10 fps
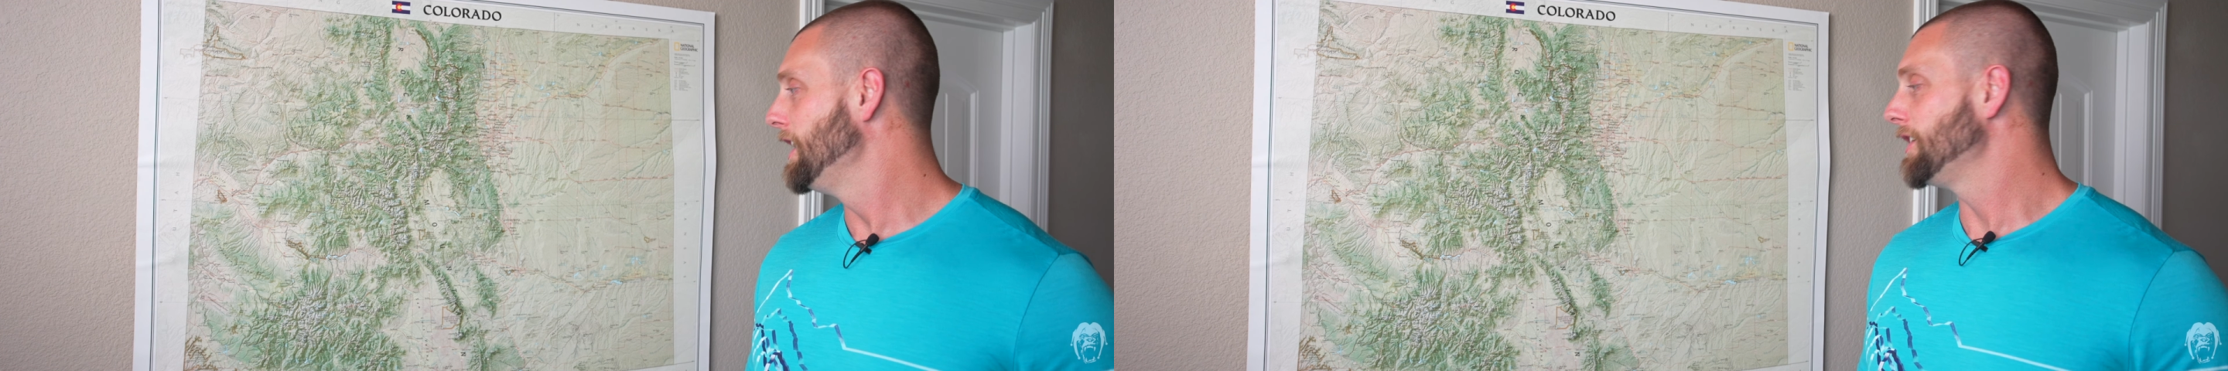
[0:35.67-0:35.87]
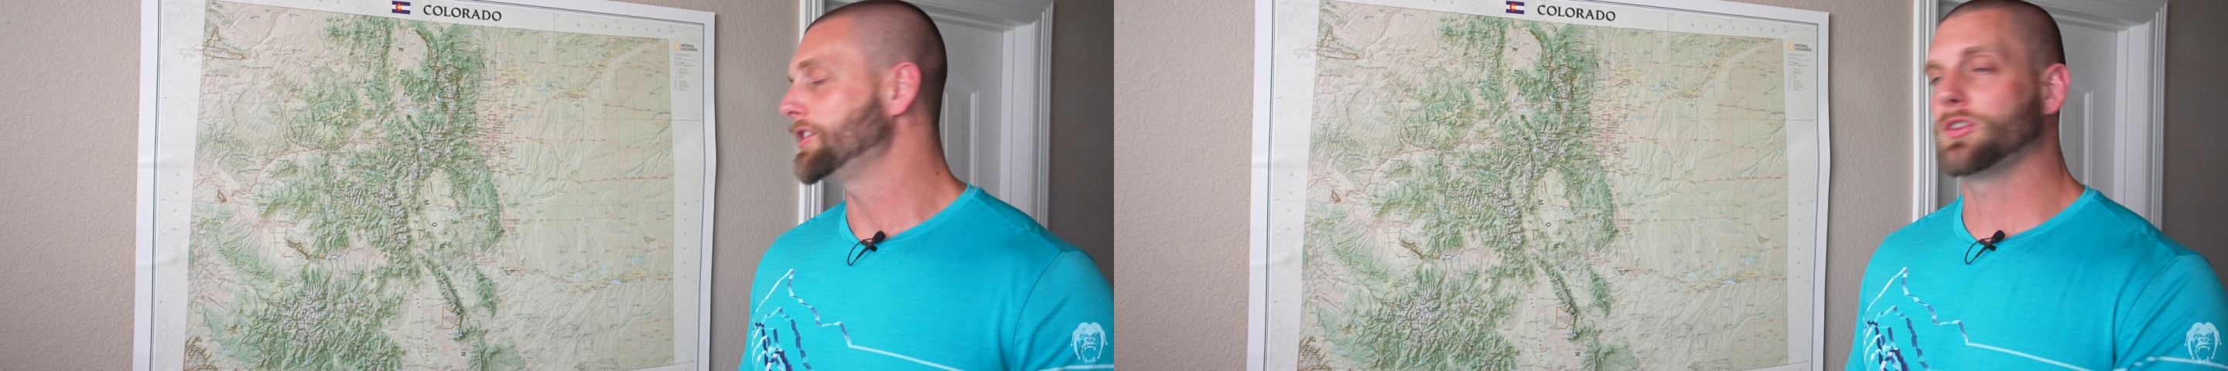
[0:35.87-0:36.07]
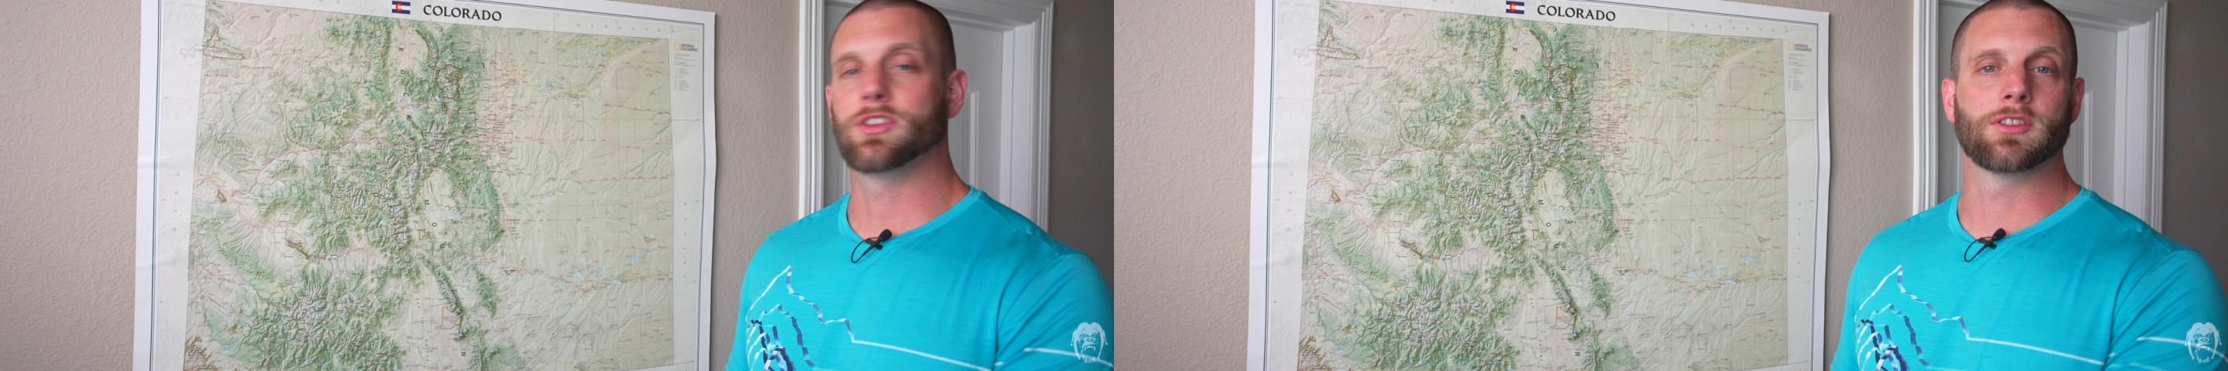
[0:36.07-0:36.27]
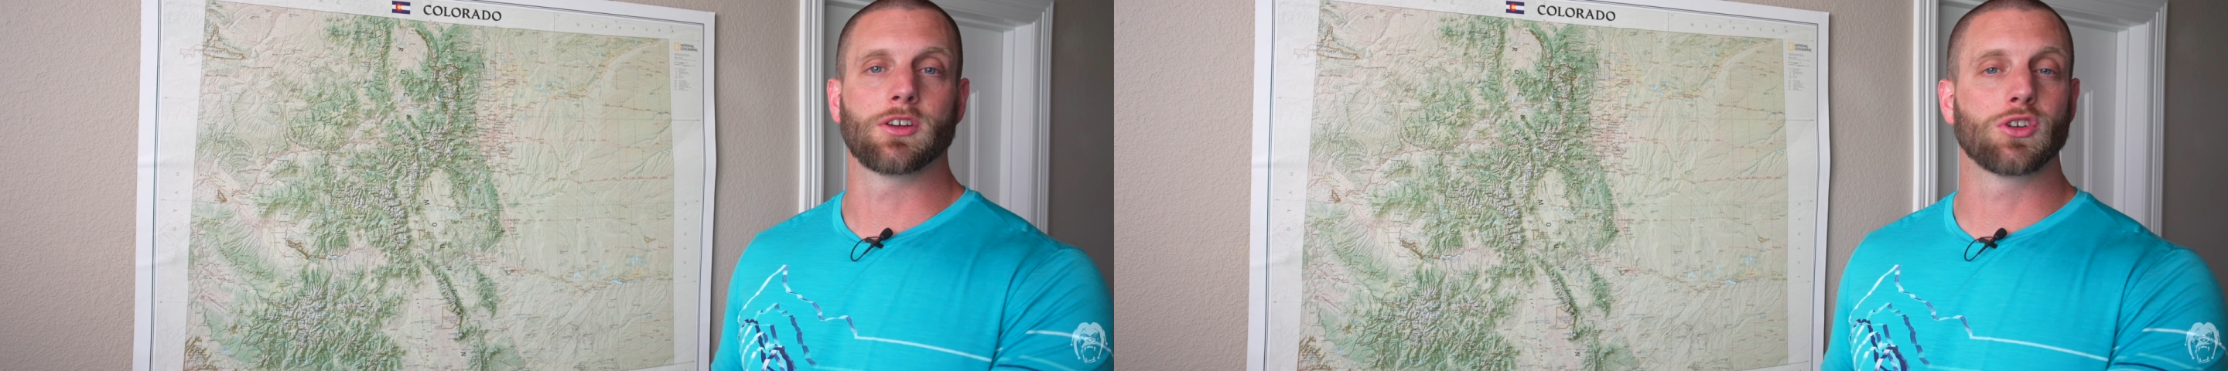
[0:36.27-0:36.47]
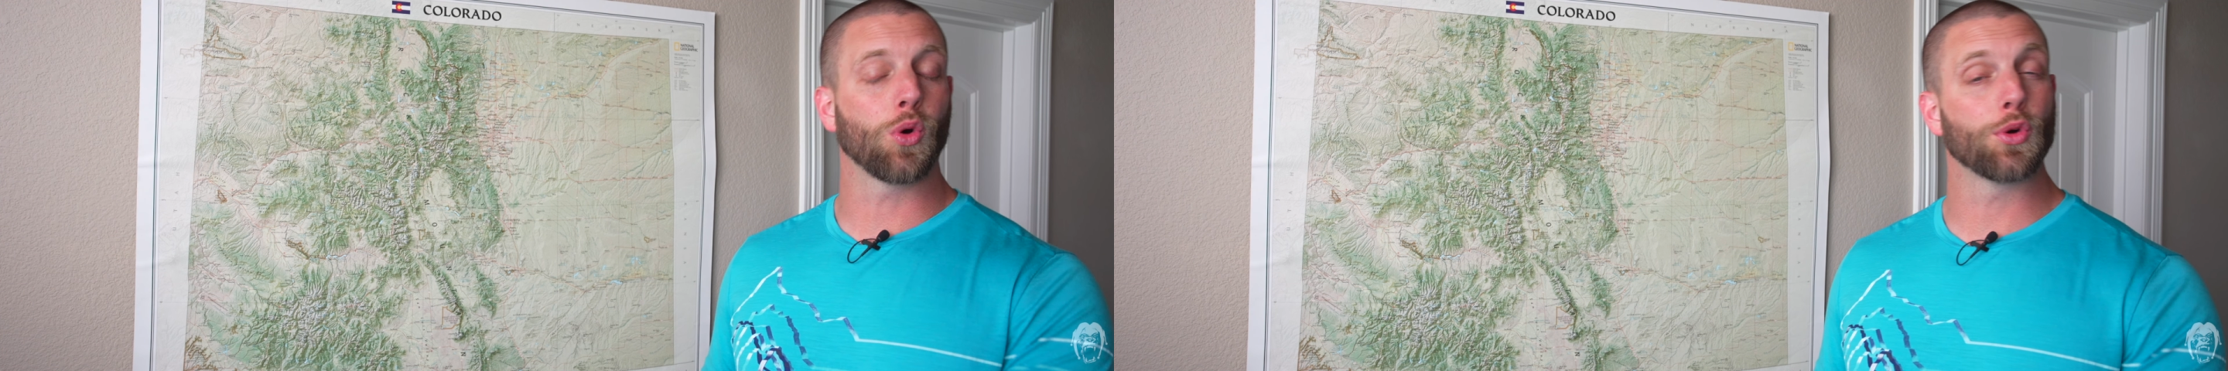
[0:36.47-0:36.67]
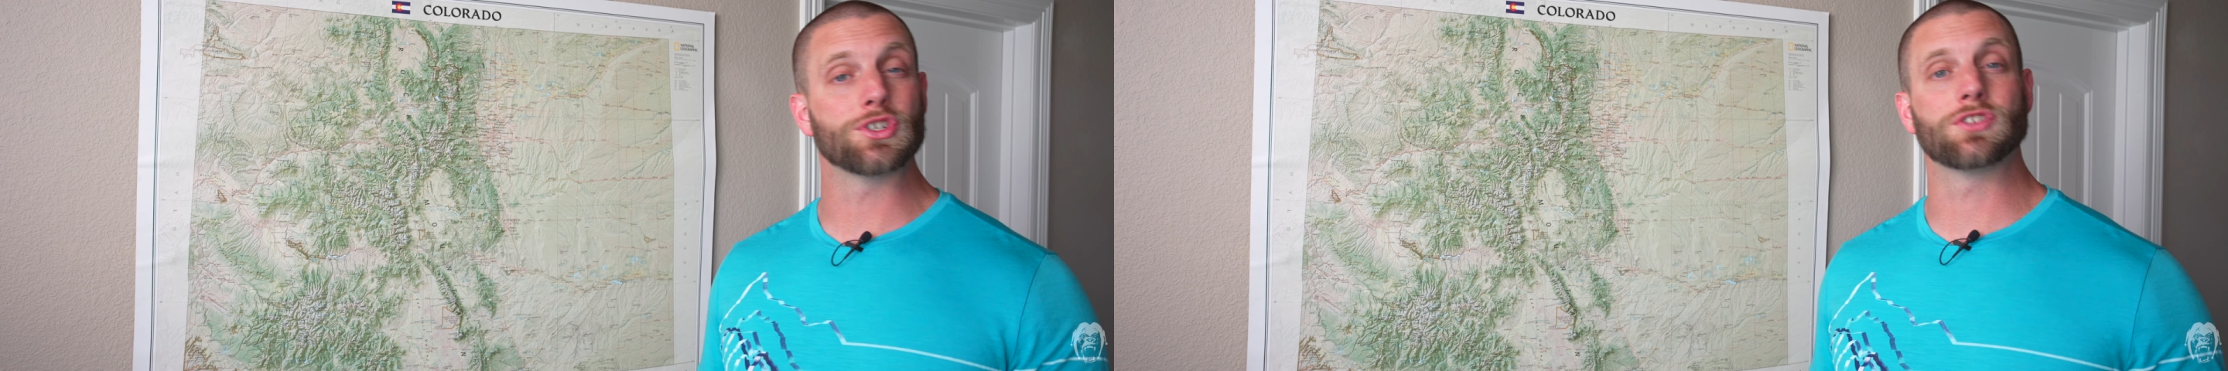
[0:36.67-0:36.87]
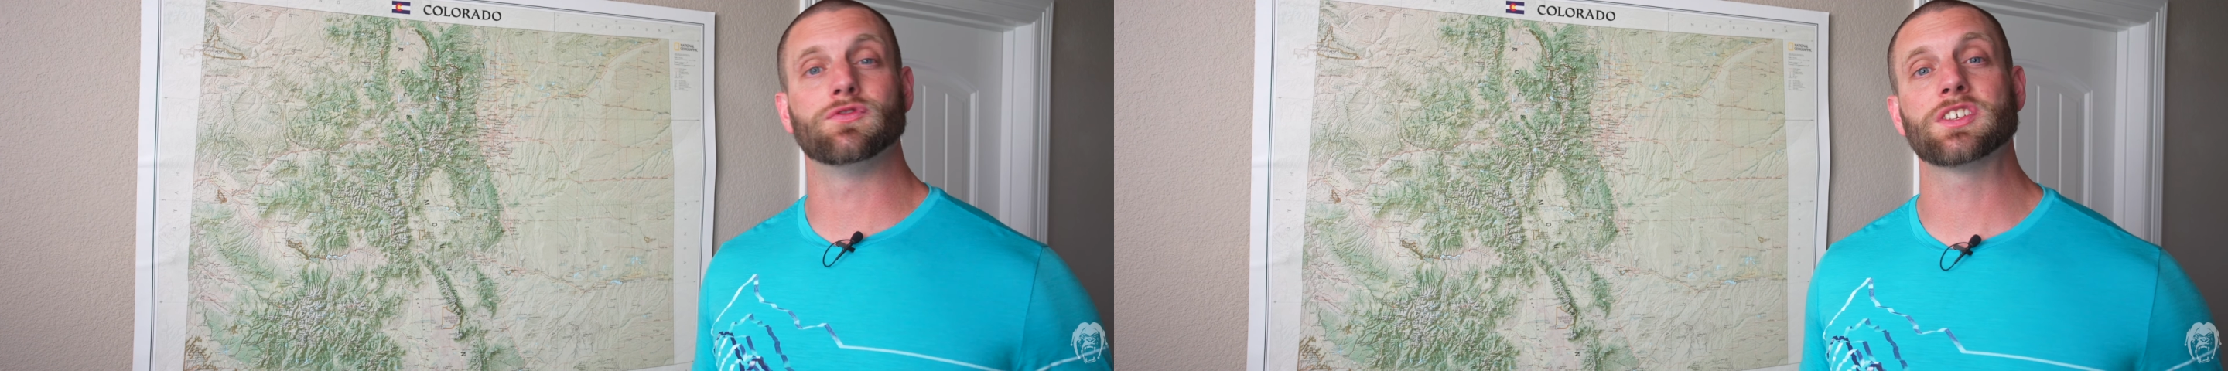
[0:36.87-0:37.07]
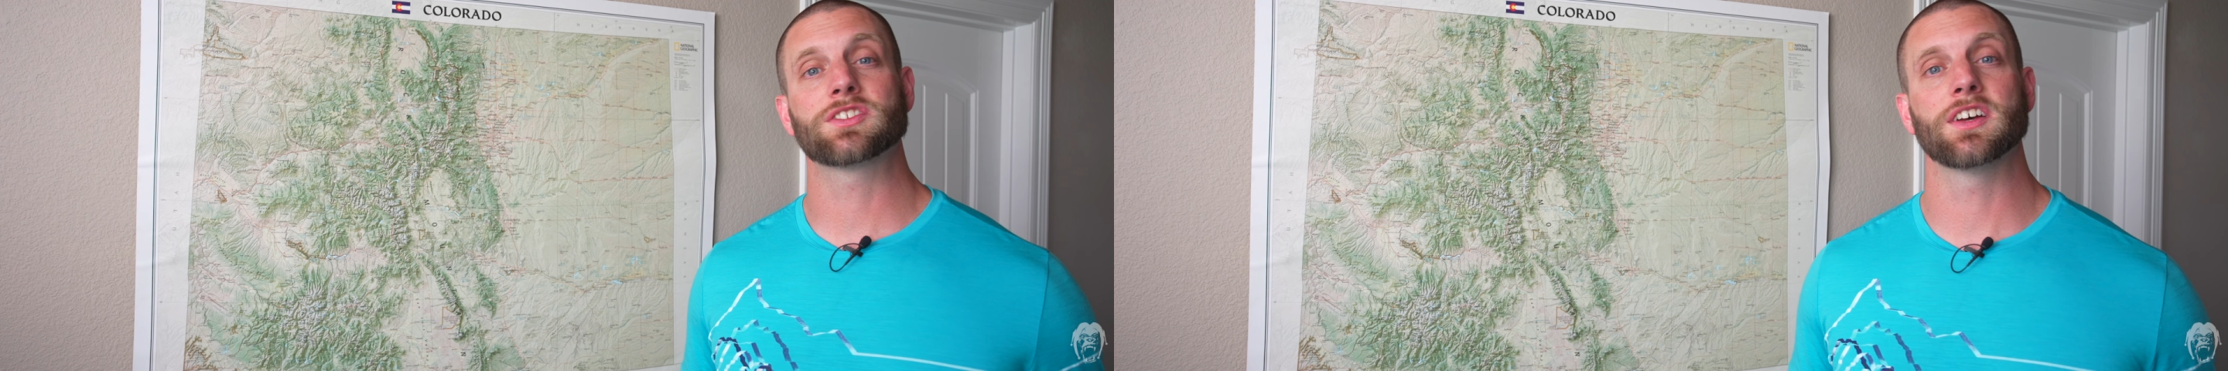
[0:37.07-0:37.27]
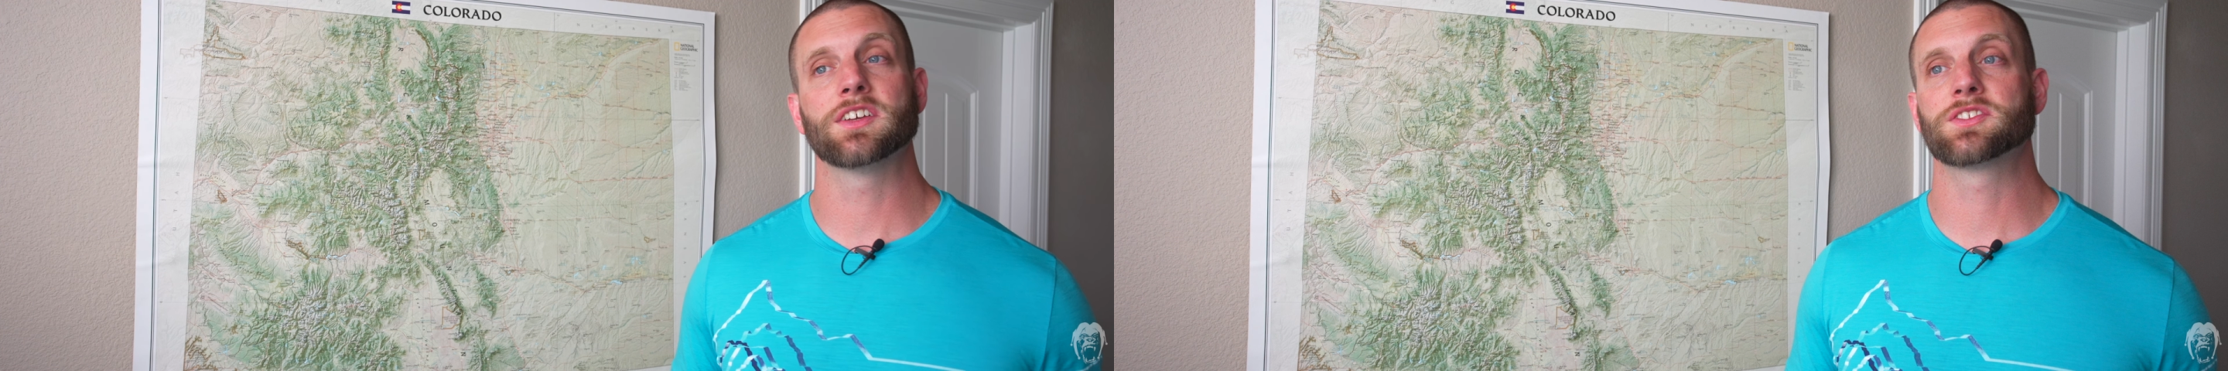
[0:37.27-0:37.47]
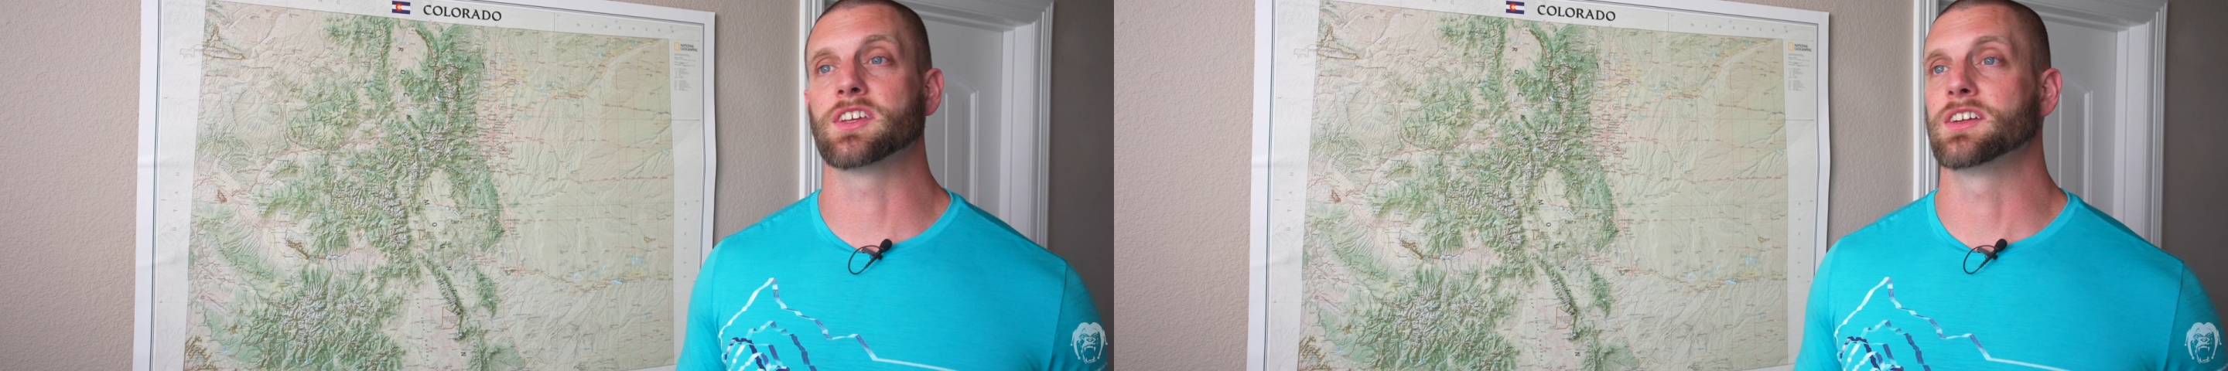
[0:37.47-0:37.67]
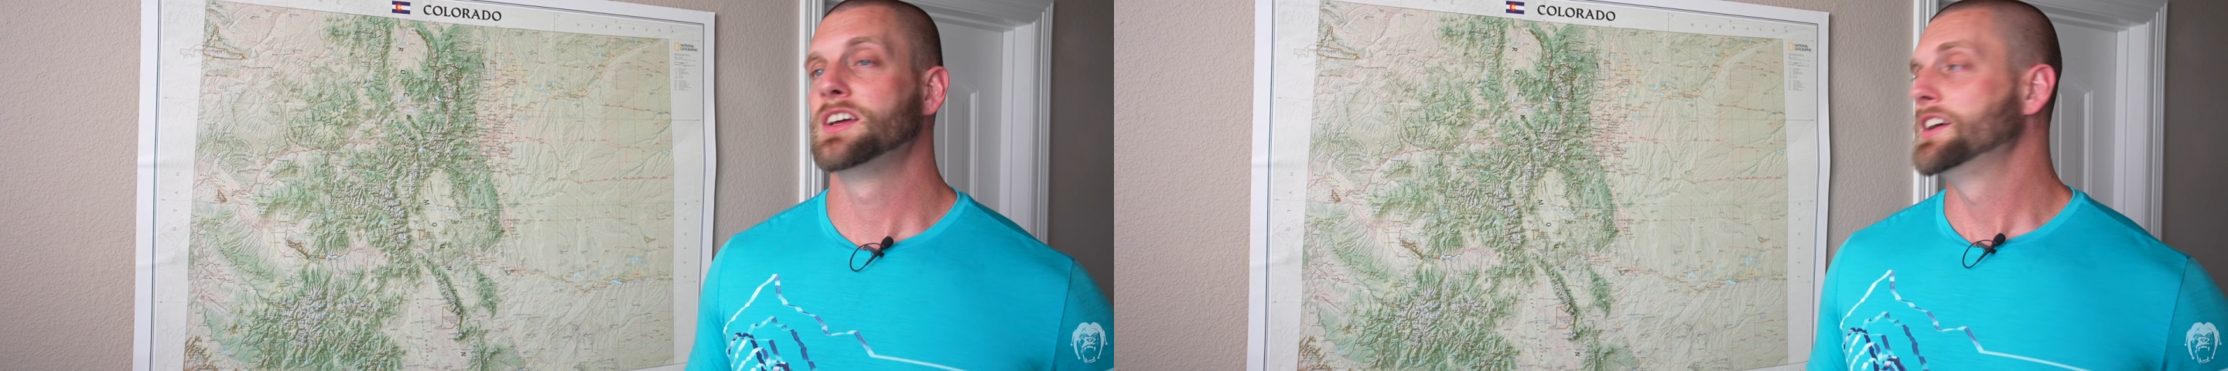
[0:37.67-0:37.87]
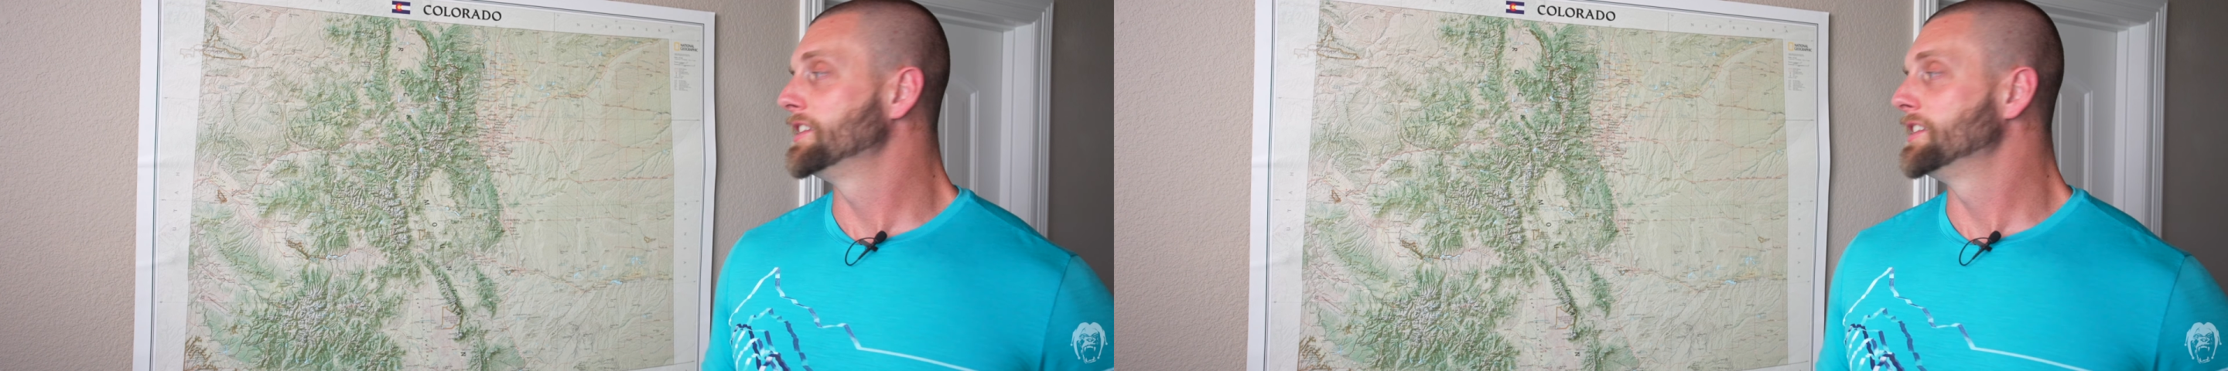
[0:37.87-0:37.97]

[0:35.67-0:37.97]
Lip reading: the gorgeous vistas, the